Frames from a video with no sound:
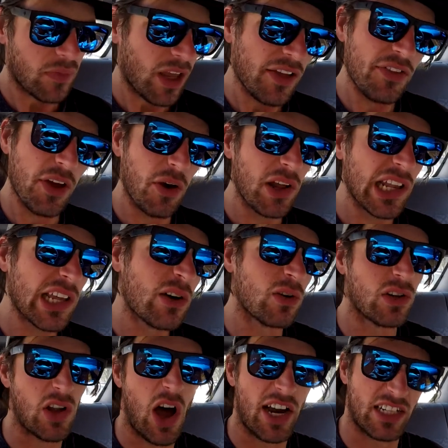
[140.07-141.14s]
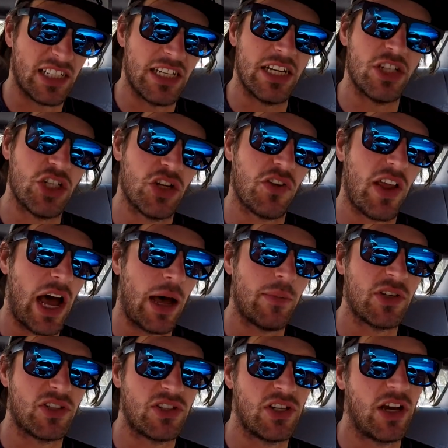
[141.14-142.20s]
They're a little like stingy on the hummus,
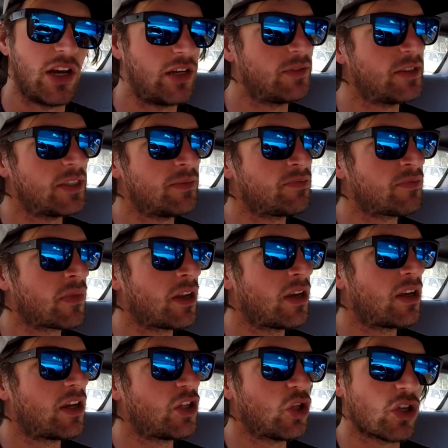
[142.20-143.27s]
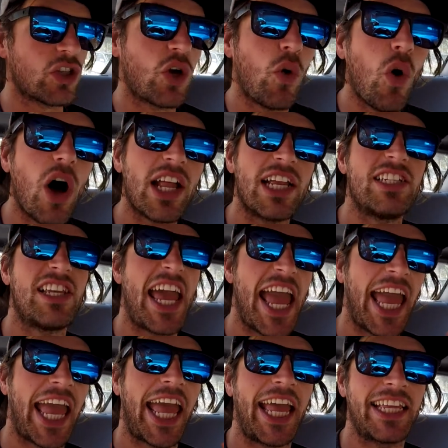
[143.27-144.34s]
so not quite as
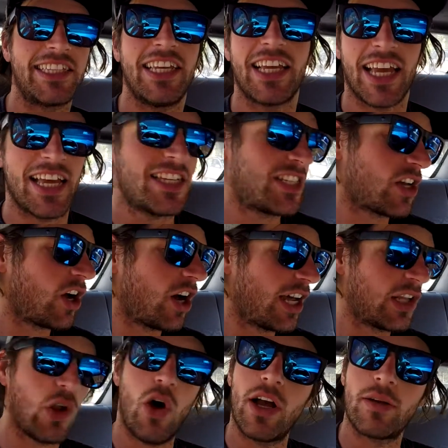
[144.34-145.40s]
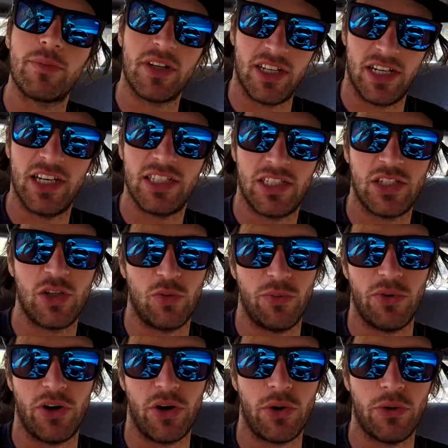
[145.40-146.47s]
hectic as I'd like, but it's still
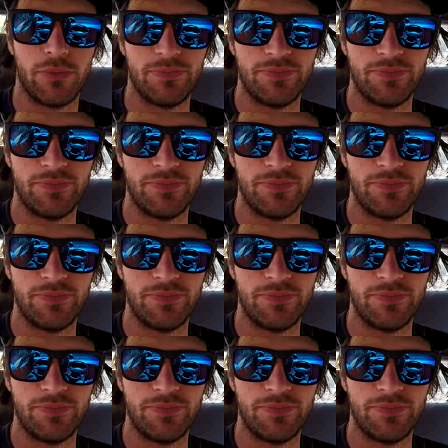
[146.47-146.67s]
pretty good.